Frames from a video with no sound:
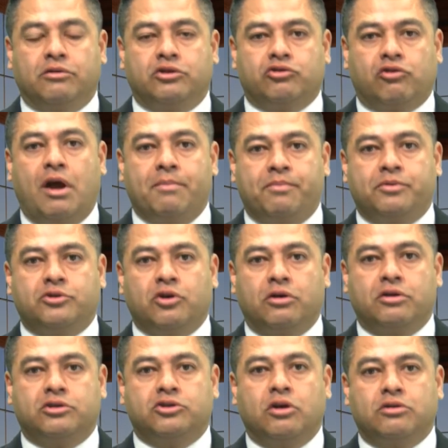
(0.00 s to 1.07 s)
Trump
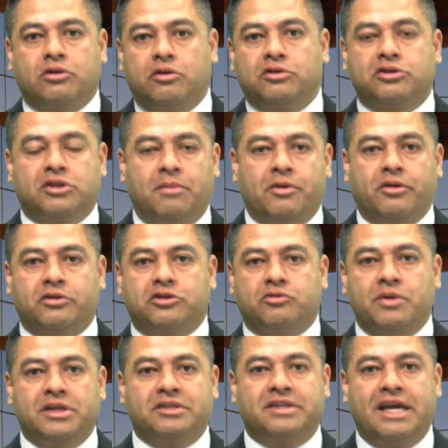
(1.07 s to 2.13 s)
took some of those
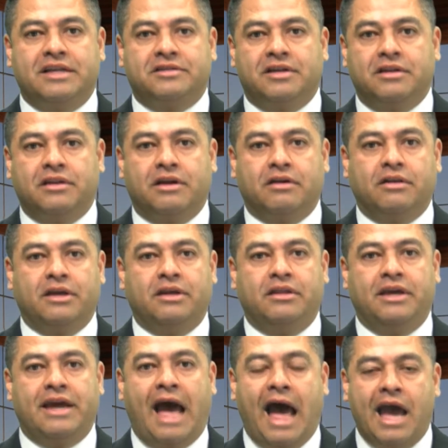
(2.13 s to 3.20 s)
swing states in there,
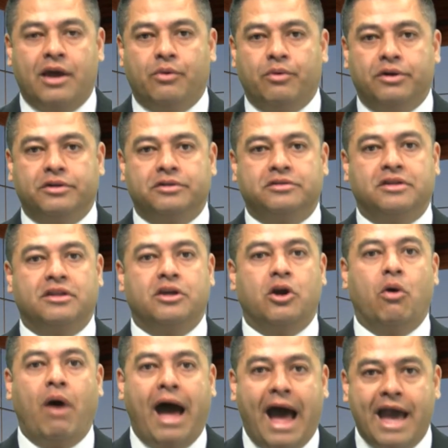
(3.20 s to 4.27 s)
the Iowas and the
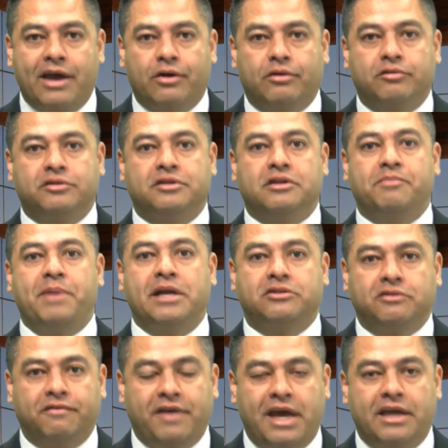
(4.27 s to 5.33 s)
Ohios and the
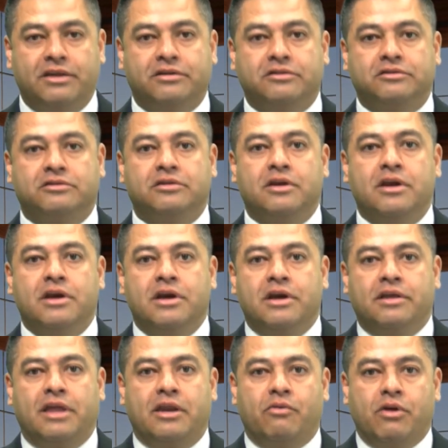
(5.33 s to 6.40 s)
Pennsylvanias.
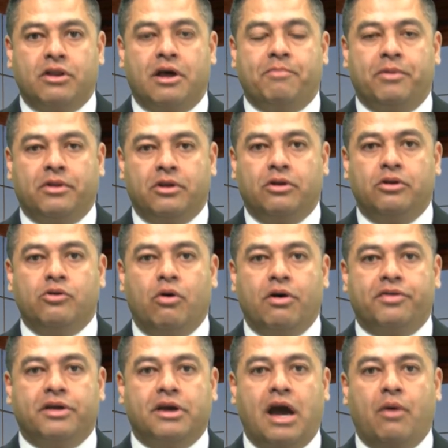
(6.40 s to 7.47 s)
Then he went up a little
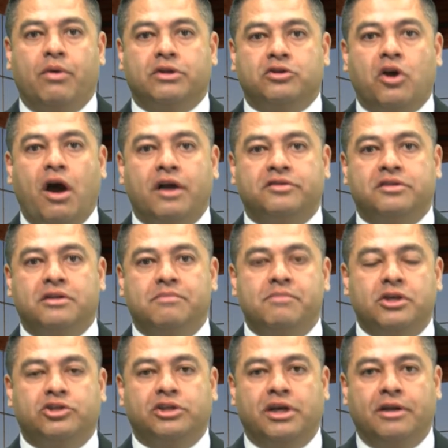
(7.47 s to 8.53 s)
north and got Wisconsin and
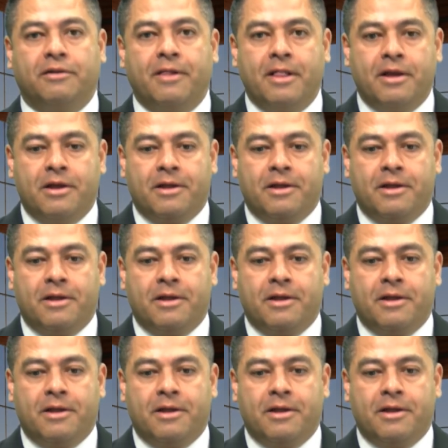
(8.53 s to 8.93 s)
Michigan.